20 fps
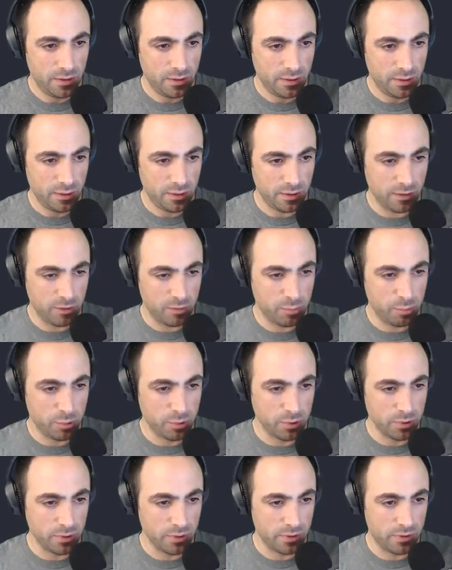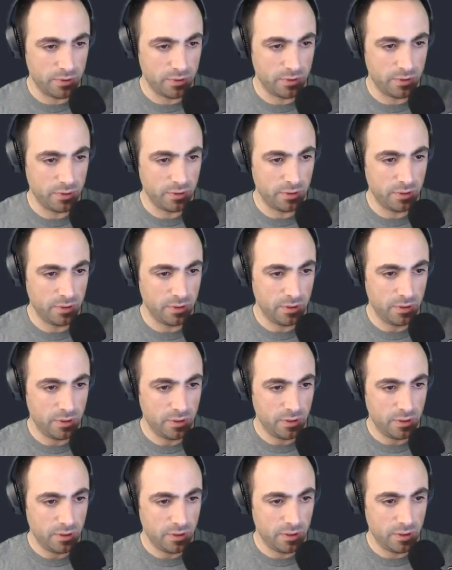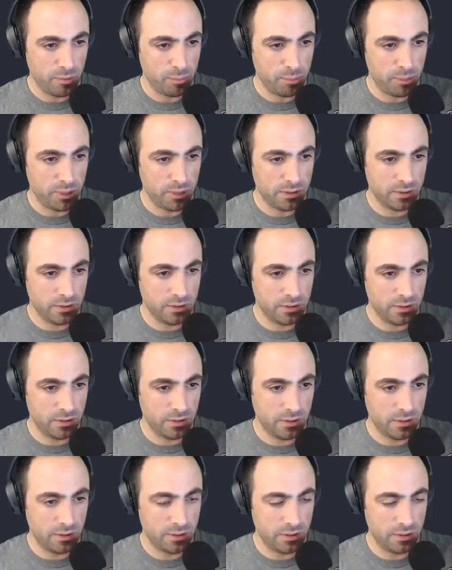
let's put a button